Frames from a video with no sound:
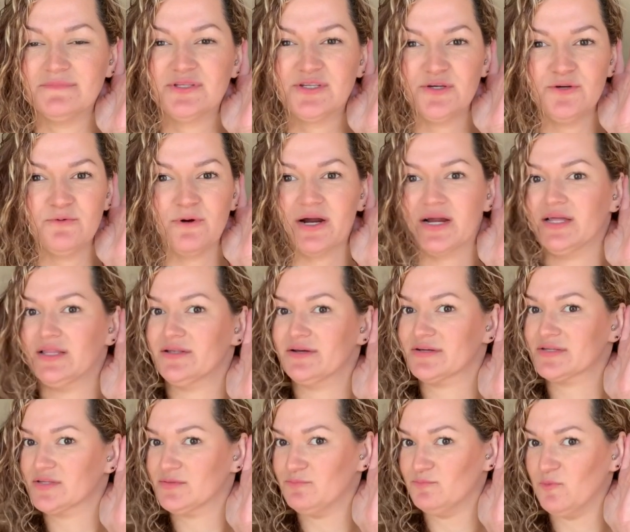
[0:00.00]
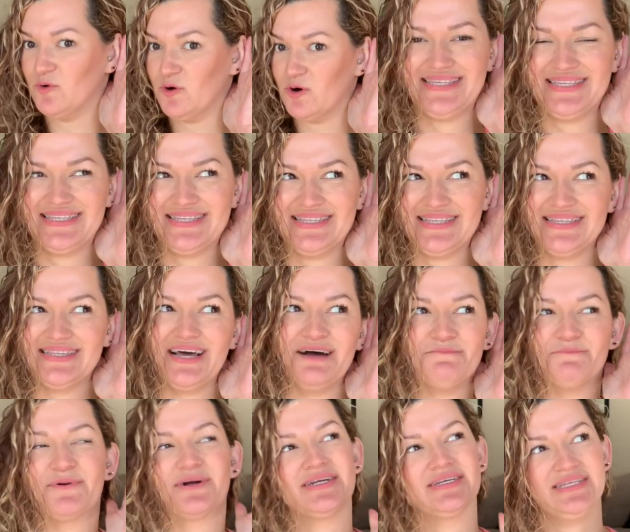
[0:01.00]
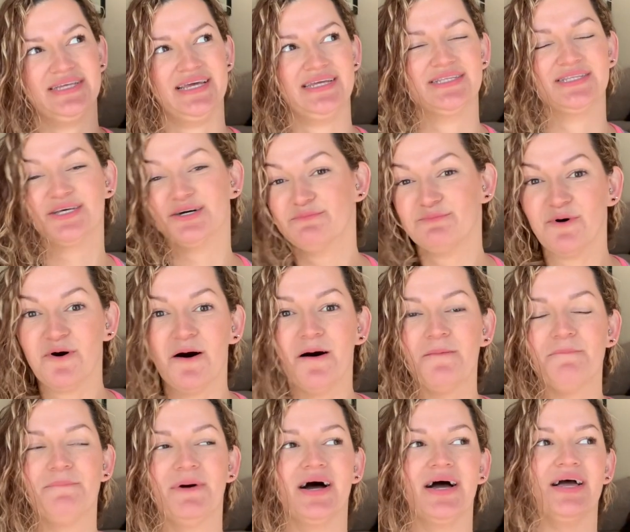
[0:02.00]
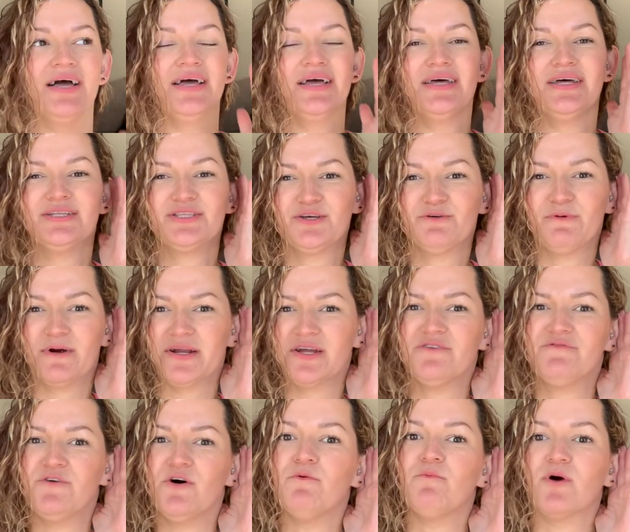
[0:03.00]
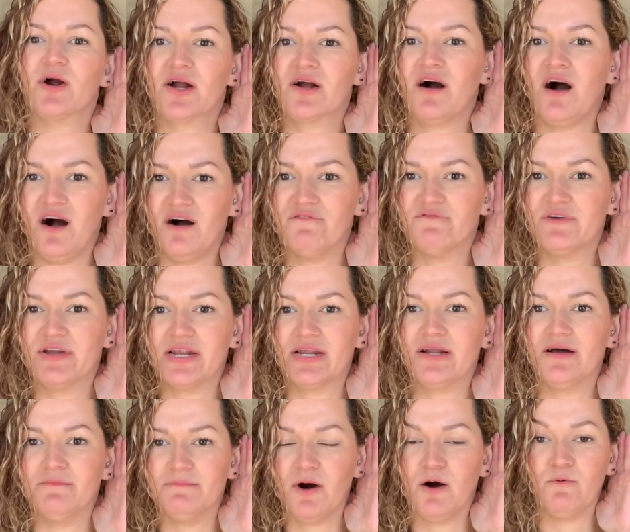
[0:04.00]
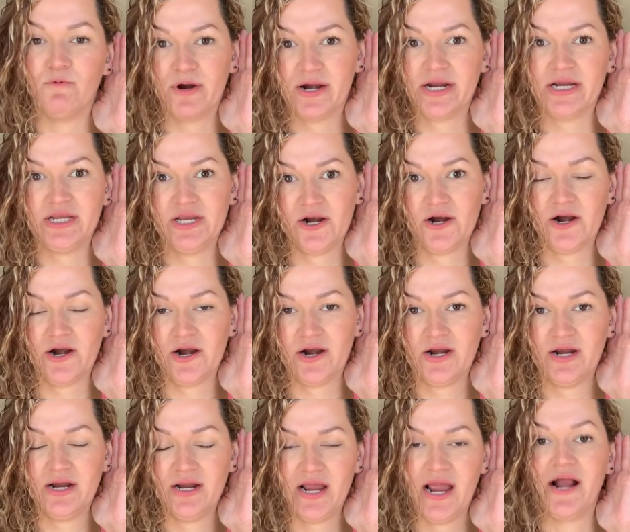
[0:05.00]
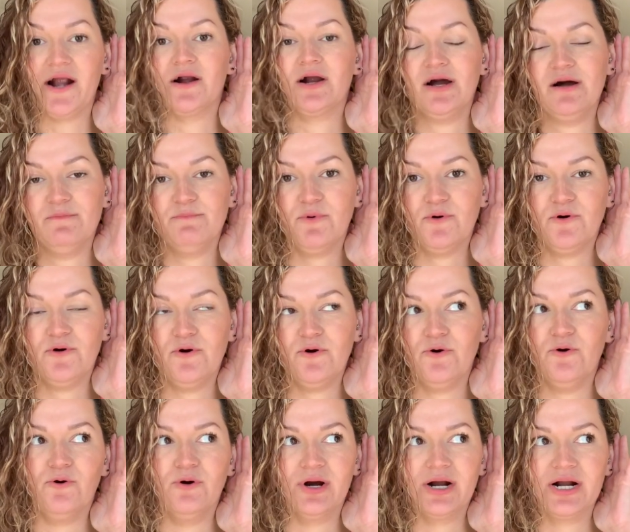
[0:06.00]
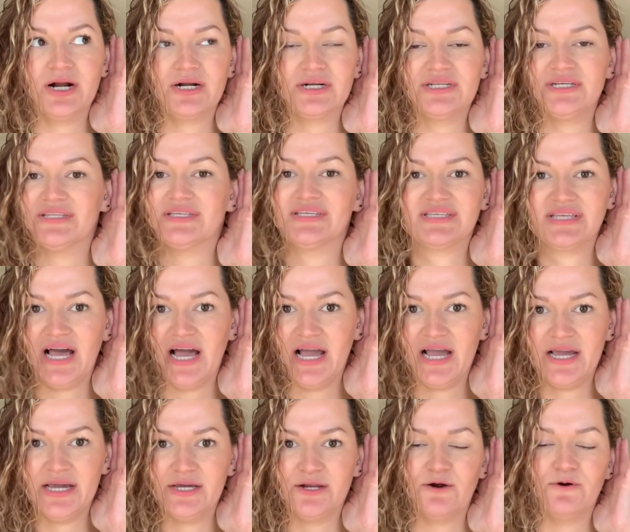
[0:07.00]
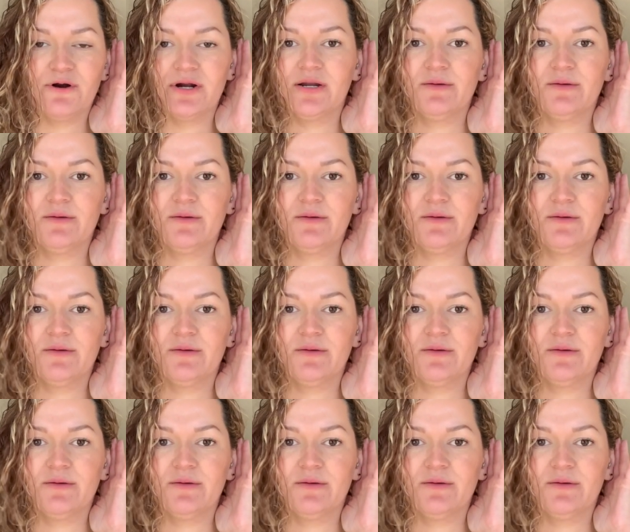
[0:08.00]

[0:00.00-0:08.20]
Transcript: to where it looks more, not presentable, but to where you feel more confident about wearing your hair up or to the side or